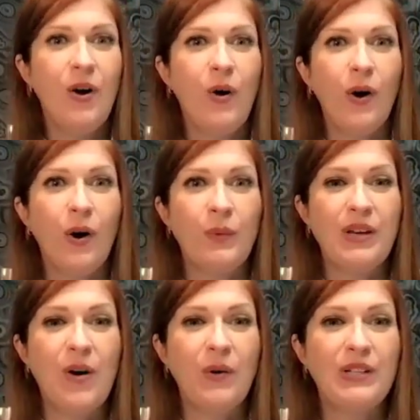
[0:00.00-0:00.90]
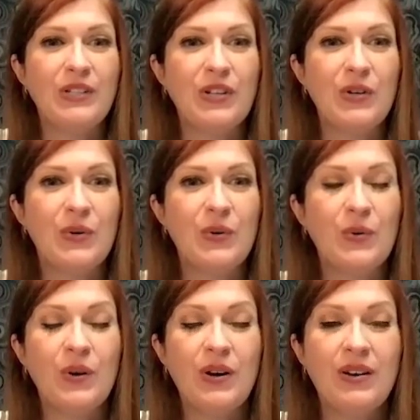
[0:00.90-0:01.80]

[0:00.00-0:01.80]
or are we going to